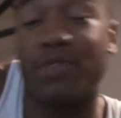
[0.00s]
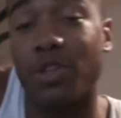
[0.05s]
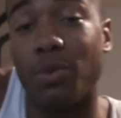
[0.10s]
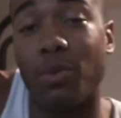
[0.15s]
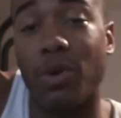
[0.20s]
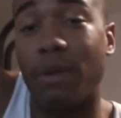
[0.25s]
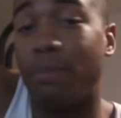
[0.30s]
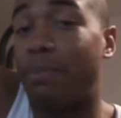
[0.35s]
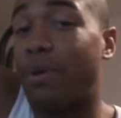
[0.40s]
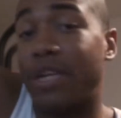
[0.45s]
on the
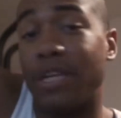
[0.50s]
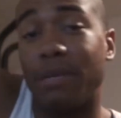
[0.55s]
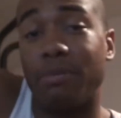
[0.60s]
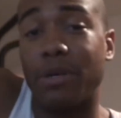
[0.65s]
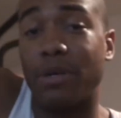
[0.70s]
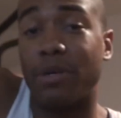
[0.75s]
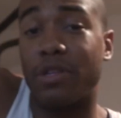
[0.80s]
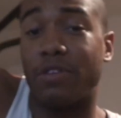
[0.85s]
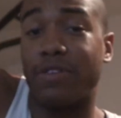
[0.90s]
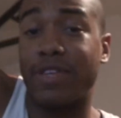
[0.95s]
word
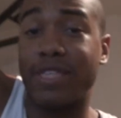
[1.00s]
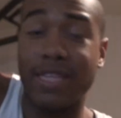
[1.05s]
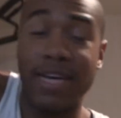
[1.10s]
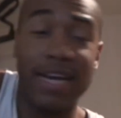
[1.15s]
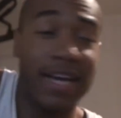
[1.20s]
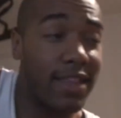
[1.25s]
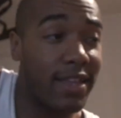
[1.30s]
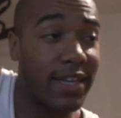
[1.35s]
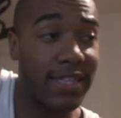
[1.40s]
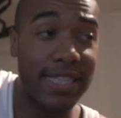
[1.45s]
bodybuilder is,
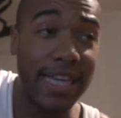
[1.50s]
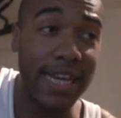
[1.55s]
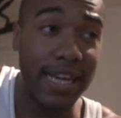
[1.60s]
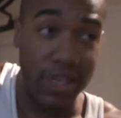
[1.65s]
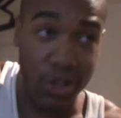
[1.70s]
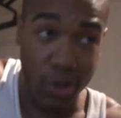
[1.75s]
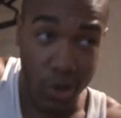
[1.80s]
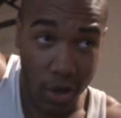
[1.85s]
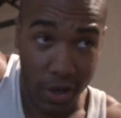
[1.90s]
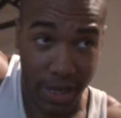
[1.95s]
the
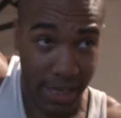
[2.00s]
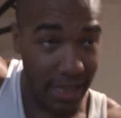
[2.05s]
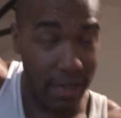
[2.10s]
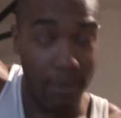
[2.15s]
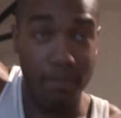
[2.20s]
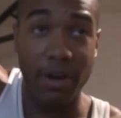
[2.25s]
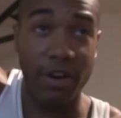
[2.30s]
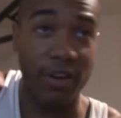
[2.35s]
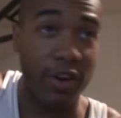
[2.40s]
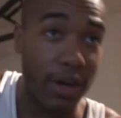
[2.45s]
second you look in
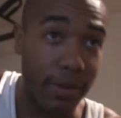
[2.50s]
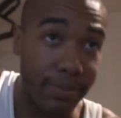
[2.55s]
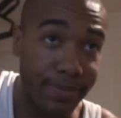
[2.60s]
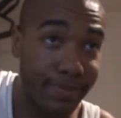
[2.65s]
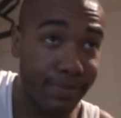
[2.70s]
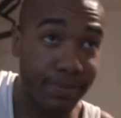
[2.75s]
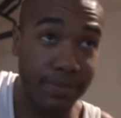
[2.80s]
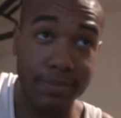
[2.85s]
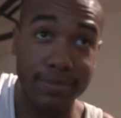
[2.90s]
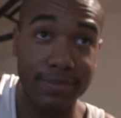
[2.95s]
the mirror,
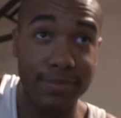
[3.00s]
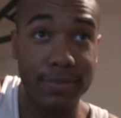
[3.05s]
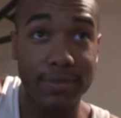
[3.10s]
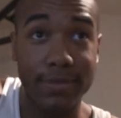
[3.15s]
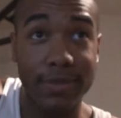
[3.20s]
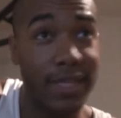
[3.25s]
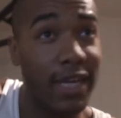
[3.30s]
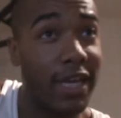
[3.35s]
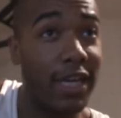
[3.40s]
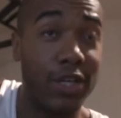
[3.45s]

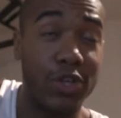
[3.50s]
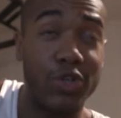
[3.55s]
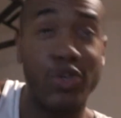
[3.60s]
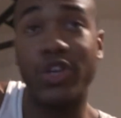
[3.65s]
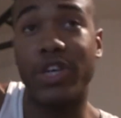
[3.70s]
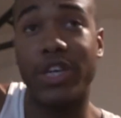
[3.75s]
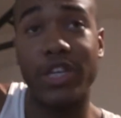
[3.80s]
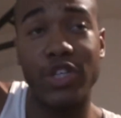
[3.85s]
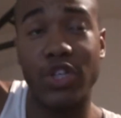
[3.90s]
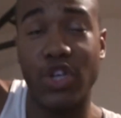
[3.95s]
you
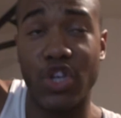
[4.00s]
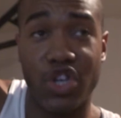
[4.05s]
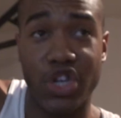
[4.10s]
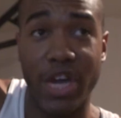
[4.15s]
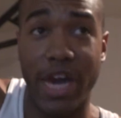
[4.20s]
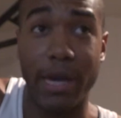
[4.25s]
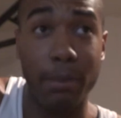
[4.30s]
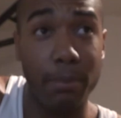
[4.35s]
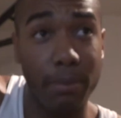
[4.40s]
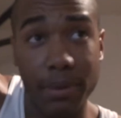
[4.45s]
look at your
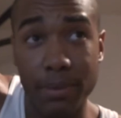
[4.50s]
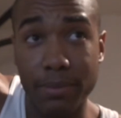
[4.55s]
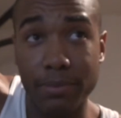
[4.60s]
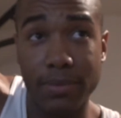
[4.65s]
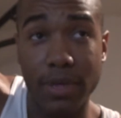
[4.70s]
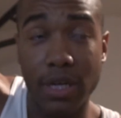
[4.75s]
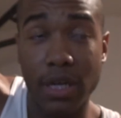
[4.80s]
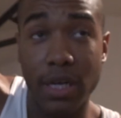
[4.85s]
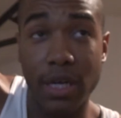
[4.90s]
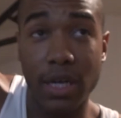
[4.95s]
shape
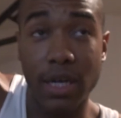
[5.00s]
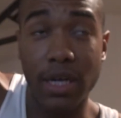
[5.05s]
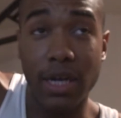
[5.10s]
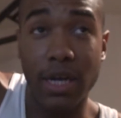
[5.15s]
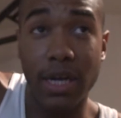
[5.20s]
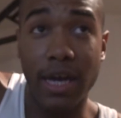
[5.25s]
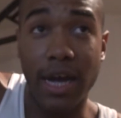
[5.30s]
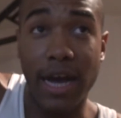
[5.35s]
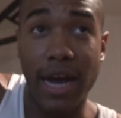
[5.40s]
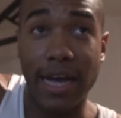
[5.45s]

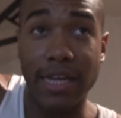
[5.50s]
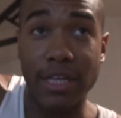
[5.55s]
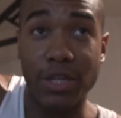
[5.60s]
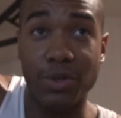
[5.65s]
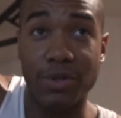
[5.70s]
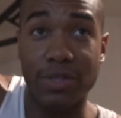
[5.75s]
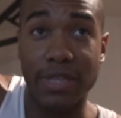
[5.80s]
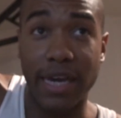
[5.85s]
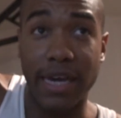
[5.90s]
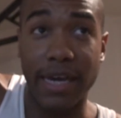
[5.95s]
and
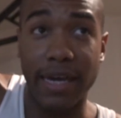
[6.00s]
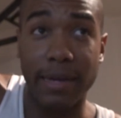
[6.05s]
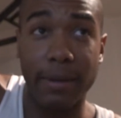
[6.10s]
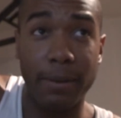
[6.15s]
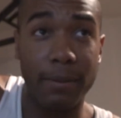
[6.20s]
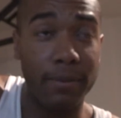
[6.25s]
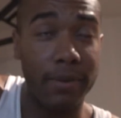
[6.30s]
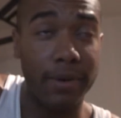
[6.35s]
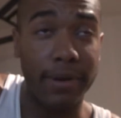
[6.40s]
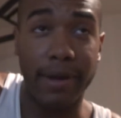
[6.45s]
you say,
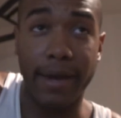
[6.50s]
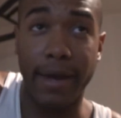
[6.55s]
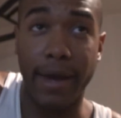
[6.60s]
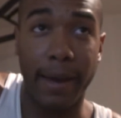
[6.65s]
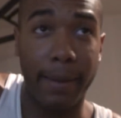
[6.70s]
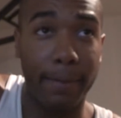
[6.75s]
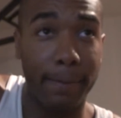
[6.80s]
nah,